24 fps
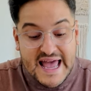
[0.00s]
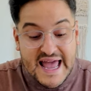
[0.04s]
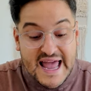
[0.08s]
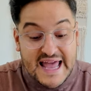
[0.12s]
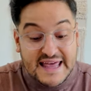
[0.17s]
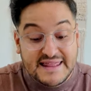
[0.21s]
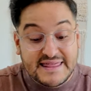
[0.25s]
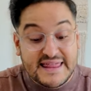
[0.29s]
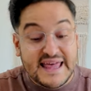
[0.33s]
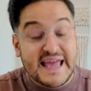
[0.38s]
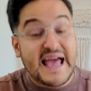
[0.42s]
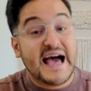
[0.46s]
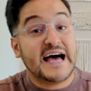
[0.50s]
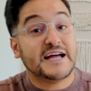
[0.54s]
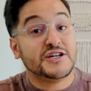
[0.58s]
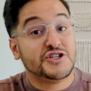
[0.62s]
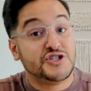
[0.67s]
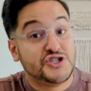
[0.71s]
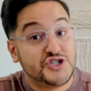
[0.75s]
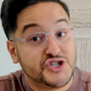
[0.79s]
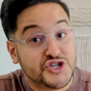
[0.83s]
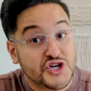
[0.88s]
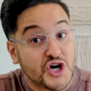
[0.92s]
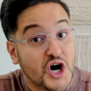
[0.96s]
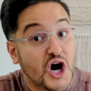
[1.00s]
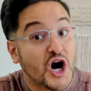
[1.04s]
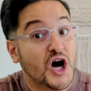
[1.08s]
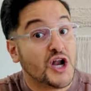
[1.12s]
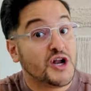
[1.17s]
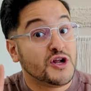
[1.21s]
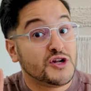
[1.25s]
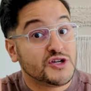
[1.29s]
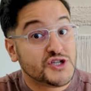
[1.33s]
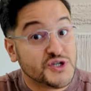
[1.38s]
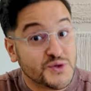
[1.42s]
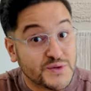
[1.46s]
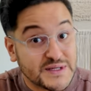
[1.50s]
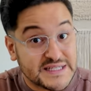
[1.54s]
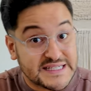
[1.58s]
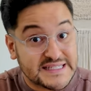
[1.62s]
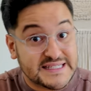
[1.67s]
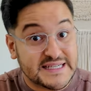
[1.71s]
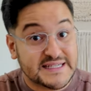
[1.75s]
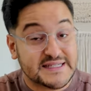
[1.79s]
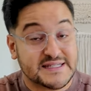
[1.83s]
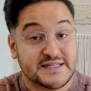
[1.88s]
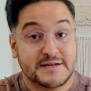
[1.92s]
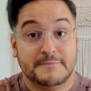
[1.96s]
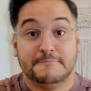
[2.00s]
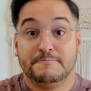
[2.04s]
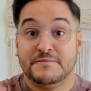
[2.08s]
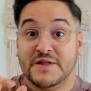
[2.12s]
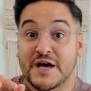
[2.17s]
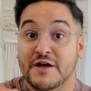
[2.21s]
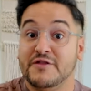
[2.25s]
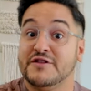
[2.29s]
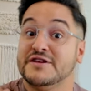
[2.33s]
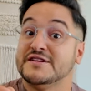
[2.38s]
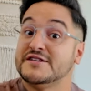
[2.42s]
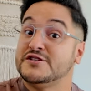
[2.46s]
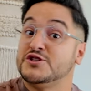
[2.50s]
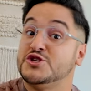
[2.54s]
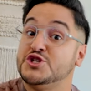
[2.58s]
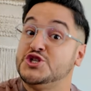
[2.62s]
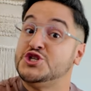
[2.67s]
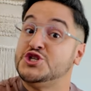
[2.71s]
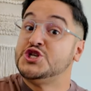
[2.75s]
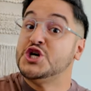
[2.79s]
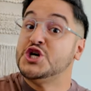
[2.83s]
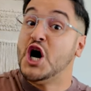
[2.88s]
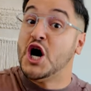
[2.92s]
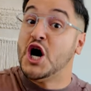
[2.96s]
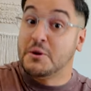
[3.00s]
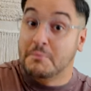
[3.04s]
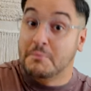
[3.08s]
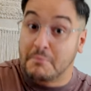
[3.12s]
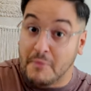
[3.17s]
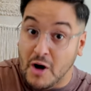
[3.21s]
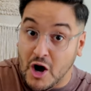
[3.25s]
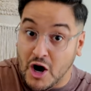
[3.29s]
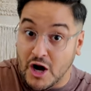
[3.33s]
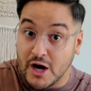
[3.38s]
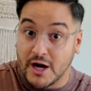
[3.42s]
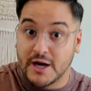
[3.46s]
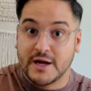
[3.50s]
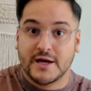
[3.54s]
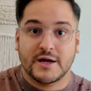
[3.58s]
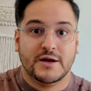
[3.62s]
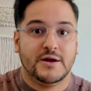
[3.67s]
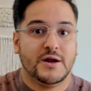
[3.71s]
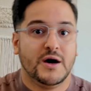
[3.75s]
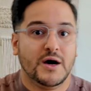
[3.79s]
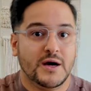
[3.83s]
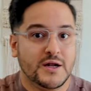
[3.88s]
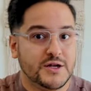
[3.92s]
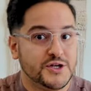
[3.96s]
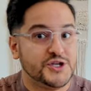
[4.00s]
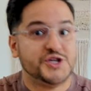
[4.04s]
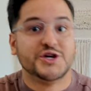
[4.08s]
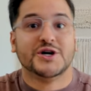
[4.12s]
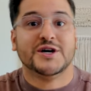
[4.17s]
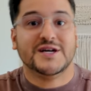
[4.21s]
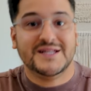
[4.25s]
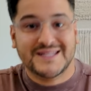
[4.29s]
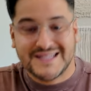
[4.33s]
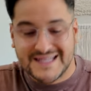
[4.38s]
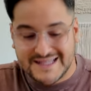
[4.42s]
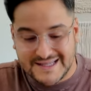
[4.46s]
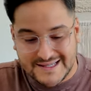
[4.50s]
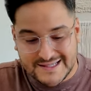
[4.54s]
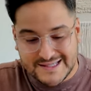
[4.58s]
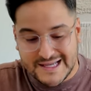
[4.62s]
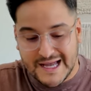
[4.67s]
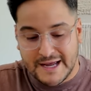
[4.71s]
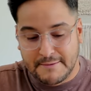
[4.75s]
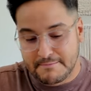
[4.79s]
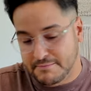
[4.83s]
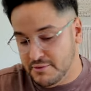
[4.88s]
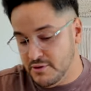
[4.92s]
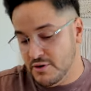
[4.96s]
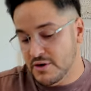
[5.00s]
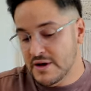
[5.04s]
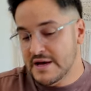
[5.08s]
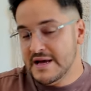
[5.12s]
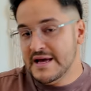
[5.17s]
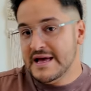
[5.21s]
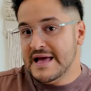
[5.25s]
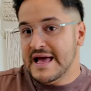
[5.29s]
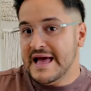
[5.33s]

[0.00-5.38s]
And they had John to assist them. Now this is John Mark, not John the disciple.